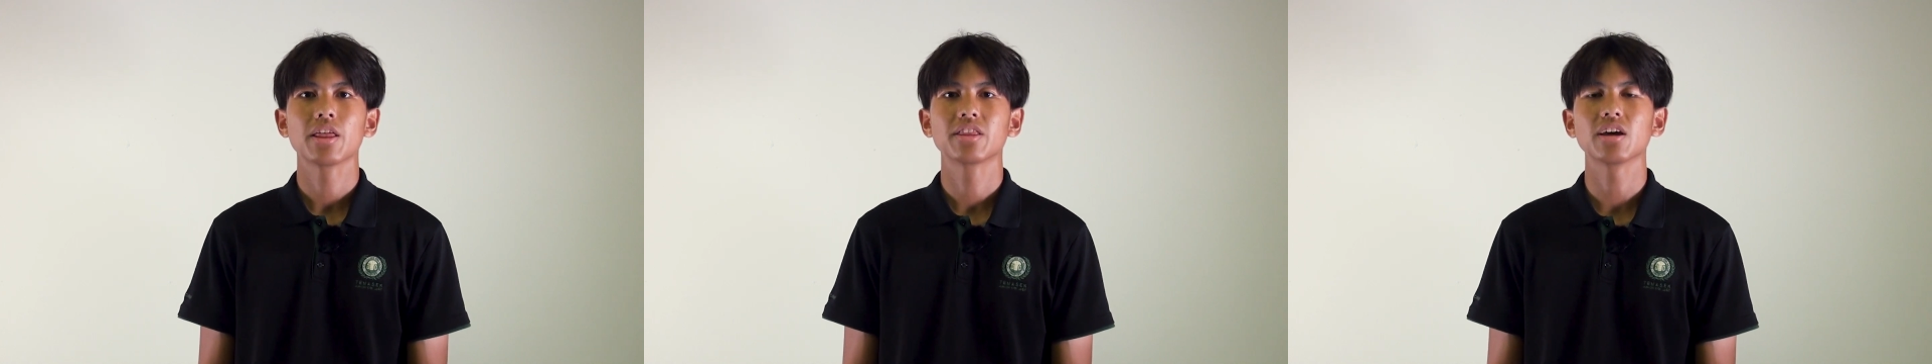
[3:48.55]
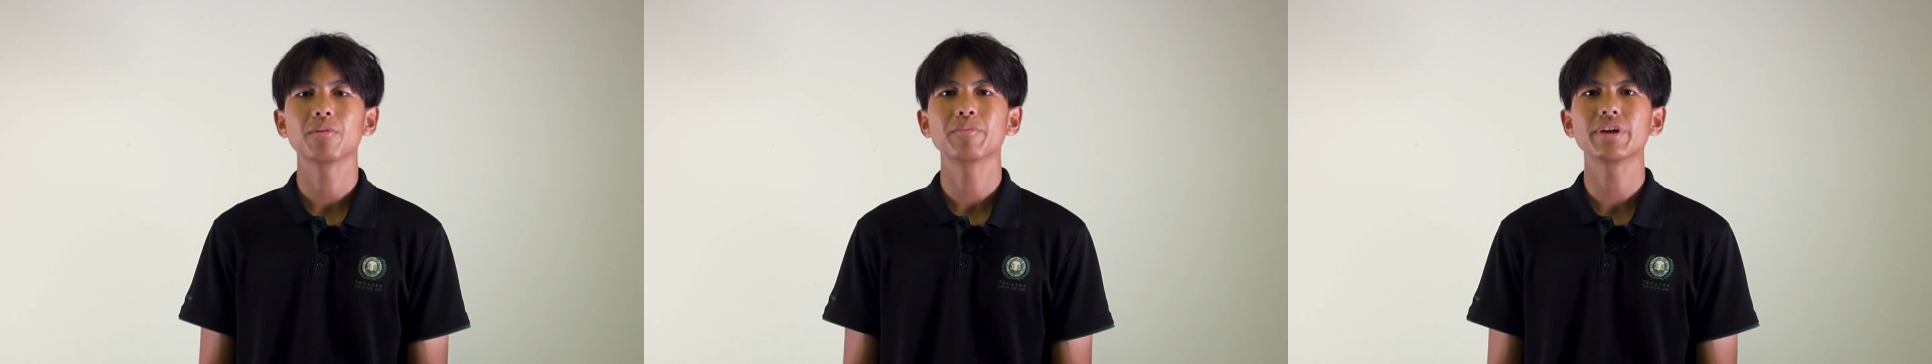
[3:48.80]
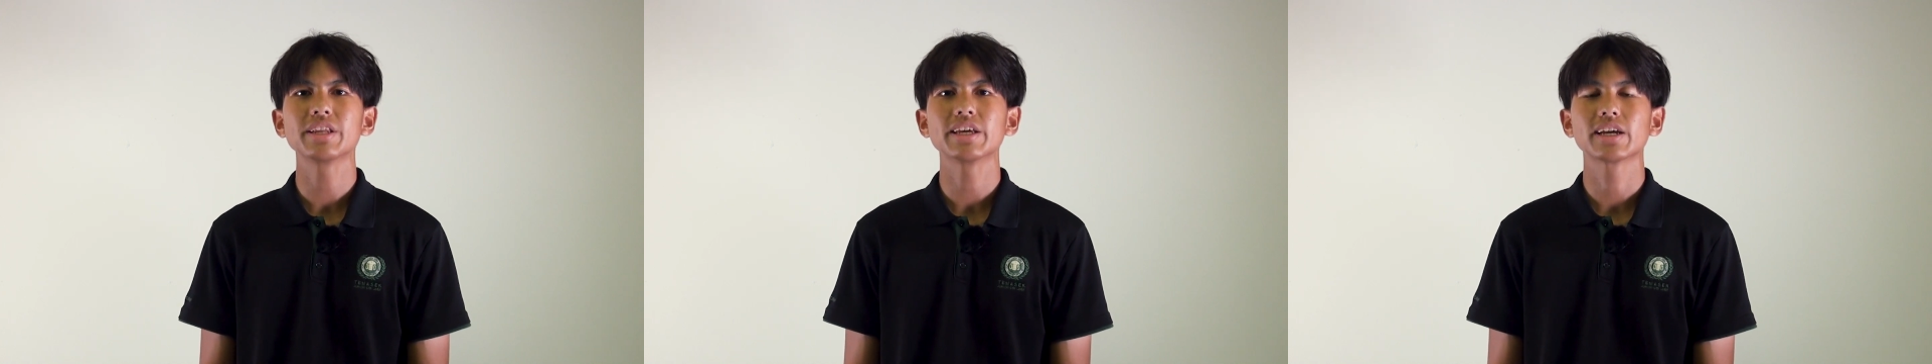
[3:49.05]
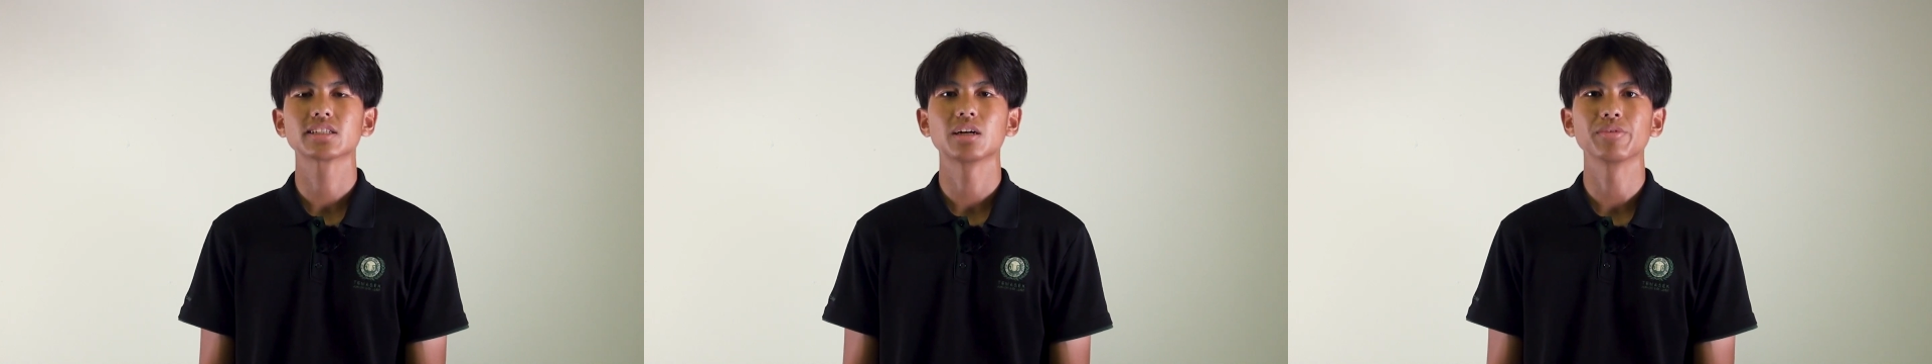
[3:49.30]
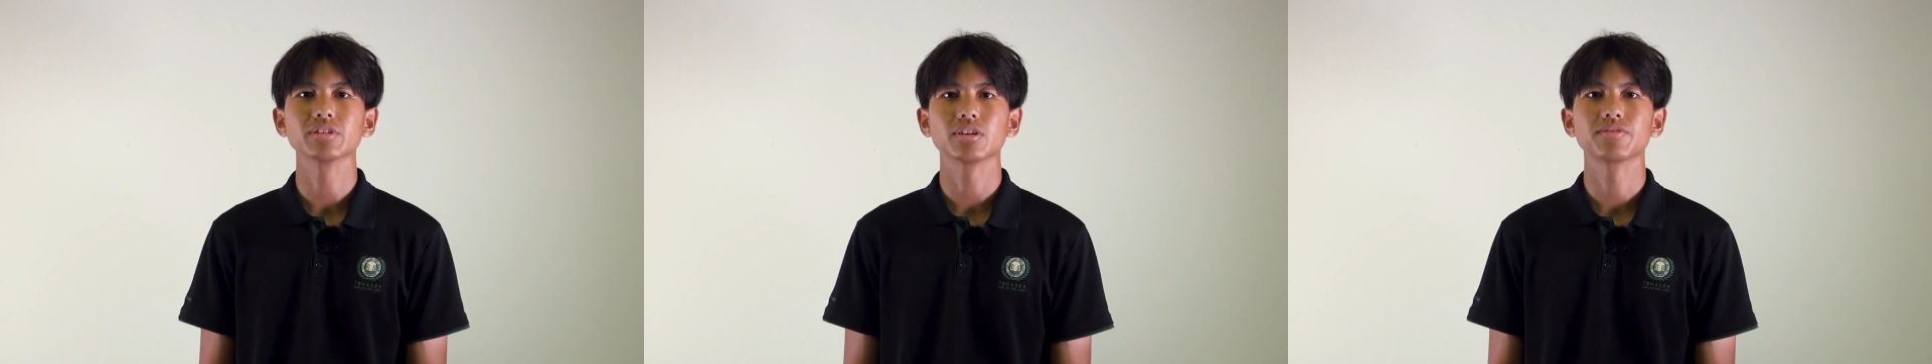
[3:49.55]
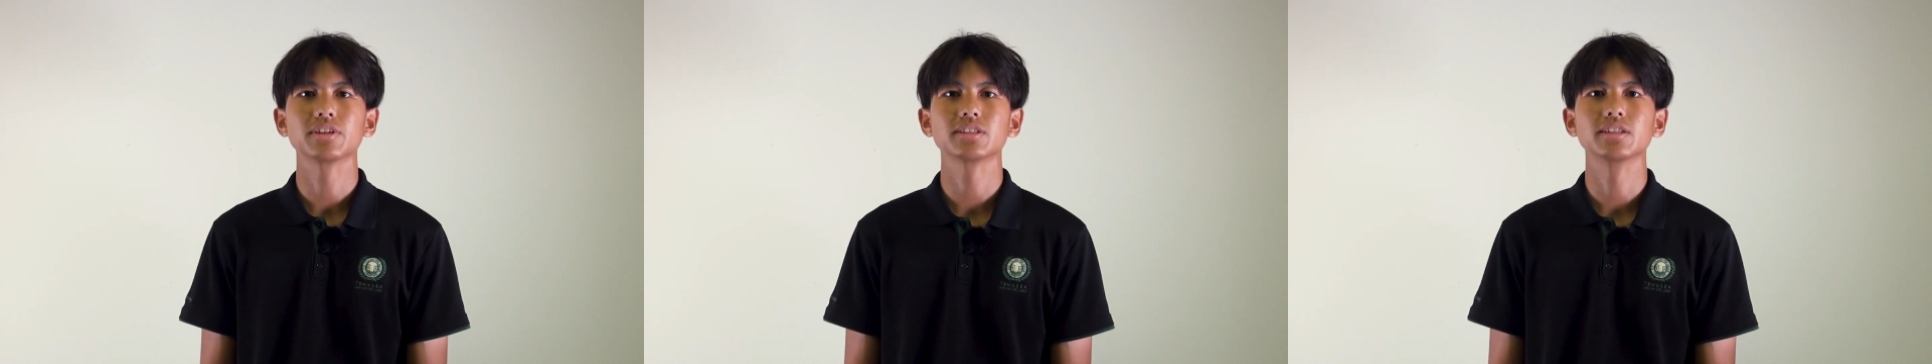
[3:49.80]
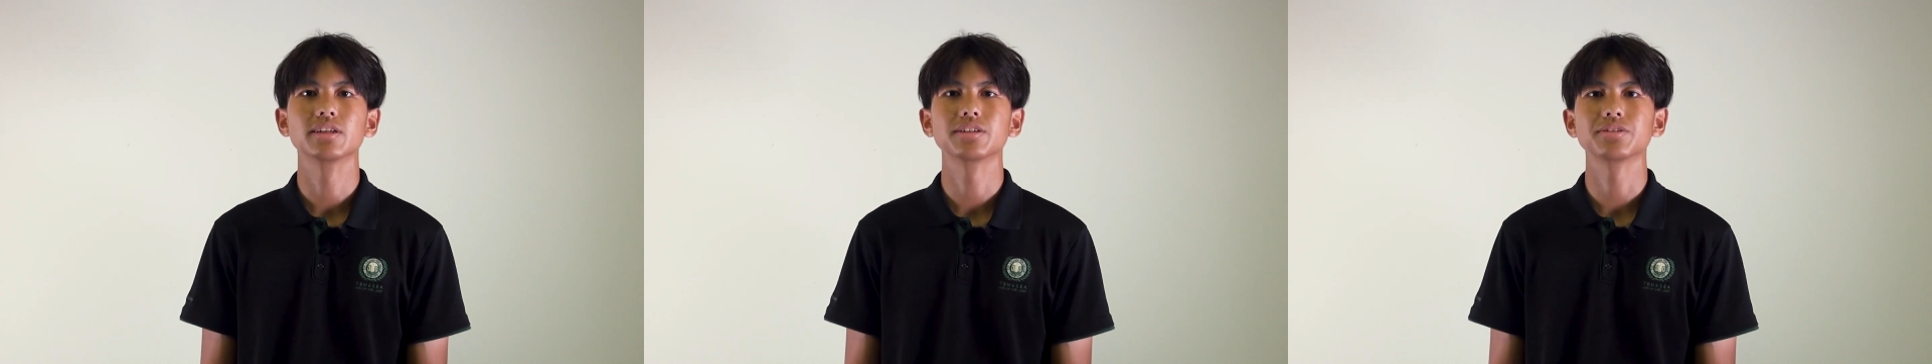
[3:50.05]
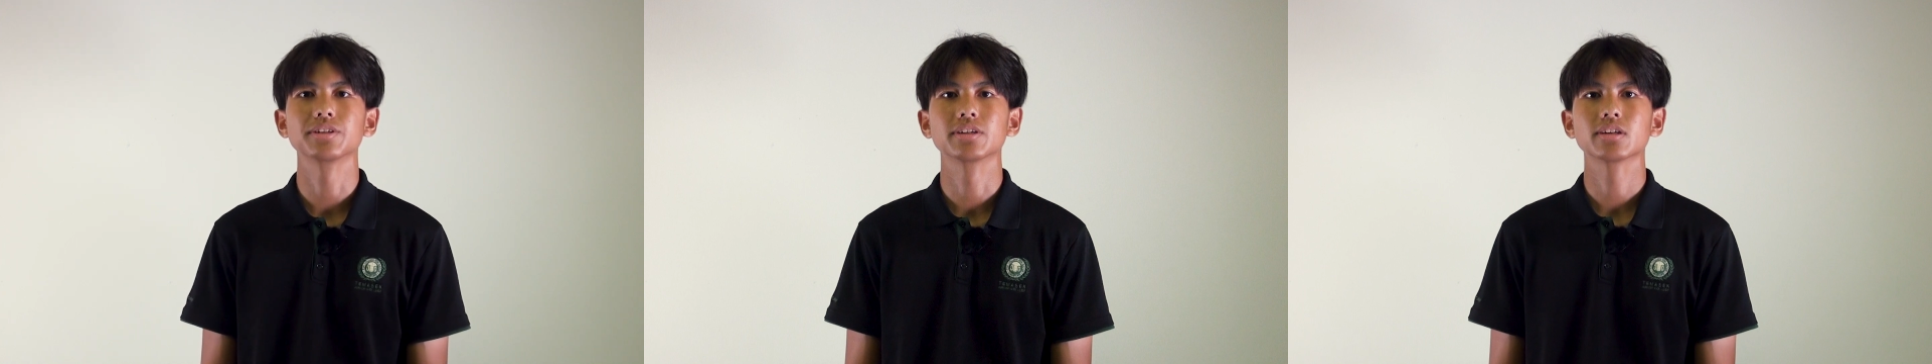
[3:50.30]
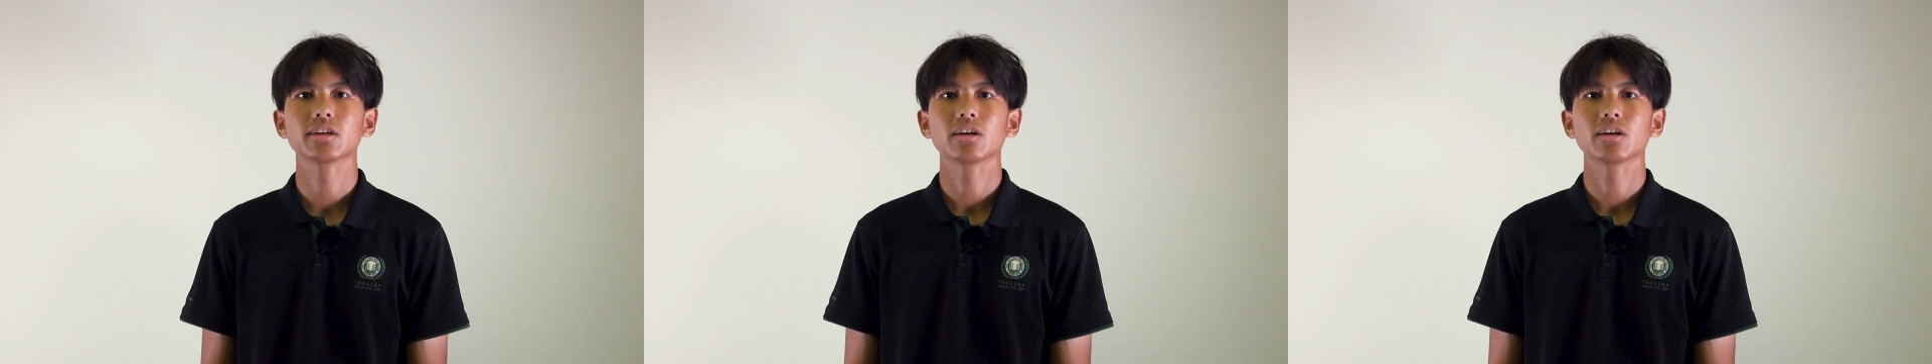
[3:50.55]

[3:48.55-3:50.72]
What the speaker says: There are many examples of this in history,